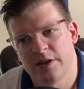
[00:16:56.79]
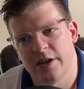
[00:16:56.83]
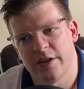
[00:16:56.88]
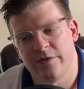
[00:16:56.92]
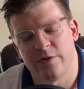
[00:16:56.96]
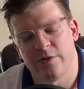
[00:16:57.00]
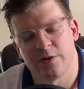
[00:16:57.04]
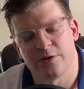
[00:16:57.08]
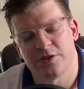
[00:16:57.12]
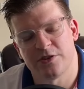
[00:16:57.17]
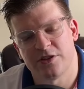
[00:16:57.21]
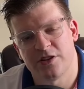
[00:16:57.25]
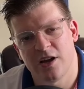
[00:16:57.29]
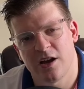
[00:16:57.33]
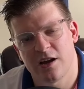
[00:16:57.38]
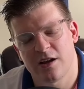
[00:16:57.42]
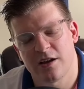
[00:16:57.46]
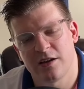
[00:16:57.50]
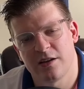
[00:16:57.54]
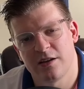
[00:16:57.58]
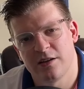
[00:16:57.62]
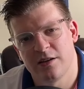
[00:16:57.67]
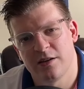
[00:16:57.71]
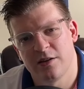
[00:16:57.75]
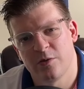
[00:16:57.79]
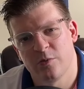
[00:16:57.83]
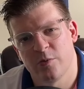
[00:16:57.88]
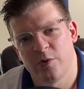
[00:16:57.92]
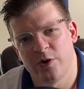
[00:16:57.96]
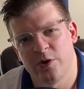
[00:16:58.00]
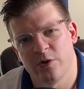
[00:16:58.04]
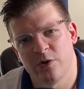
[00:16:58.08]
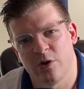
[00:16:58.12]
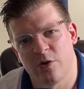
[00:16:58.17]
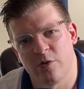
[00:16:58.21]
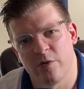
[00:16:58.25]
you're stuck when
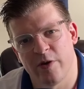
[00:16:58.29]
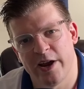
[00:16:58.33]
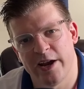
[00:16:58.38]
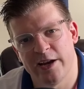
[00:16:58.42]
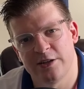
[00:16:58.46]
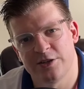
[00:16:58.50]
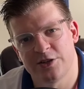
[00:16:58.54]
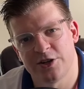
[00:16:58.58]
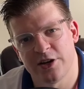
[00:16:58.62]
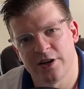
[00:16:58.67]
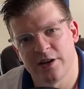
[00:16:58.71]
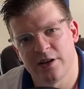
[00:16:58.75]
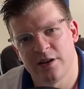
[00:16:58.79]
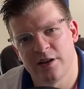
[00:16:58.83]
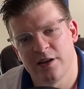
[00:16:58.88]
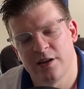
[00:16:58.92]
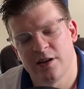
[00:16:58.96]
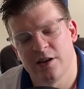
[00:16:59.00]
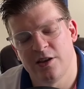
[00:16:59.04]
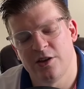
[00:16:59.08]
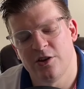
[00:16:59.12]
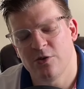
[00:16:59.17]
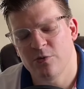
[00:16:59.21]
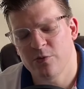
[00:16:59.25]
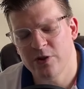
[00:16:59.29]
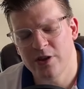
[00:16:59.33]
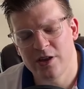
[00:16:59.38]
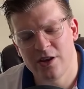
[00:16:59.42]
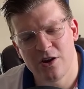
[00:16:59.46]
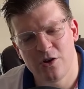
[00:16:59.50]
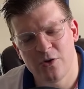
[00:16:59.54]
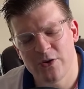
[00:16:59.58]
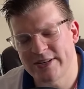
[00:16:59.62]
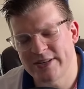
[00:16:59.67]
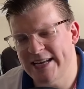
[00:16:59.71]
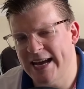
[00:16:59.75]
you're arranging, you don't really
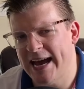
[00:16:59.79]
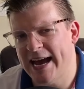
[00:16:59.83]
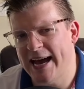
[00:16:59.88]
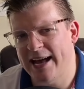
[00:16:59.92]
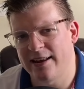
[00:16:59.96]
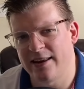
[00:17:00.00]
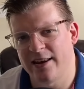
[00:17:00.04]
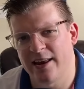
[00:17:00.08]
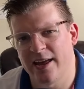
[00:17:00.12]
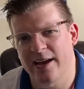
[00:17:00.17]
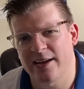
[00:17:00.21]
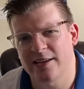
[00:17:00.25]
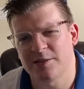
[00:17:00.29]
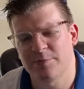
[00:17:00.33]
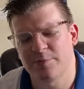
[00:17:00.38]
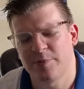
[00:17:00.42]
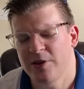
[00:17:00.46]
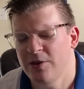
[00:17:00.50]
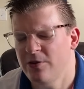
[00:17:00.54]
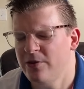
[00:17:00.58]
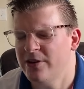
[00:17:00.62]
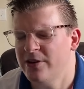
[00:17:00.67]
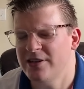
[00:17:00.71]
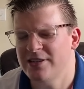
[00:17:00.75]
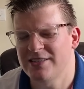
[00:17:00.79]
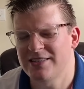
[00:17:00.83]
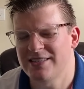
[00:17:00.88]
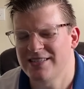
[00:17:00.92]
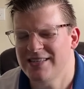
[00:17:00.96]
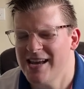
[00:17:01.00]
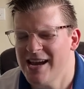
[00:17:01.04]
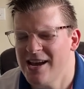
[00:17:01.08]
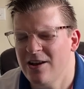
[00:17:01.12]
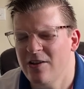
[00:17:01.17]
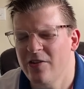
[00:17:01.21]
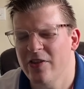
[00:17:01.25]
know what to add next, but you can just
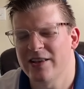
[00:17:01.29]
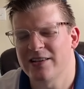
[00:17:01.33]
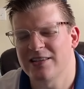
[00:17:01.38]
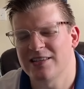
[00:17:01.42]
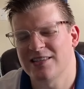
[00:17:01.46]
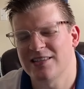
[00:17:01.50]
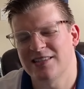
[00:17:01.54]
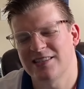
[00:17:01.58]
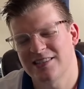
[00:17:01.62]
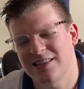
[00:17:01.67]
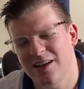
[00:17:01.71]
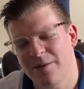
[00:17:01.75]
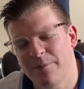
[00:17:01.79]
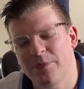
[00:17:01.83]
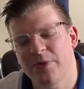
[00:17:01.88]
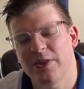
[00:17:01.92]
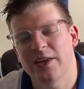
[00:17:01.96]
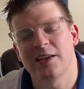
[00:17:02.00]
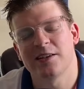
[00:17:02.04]
tell that something is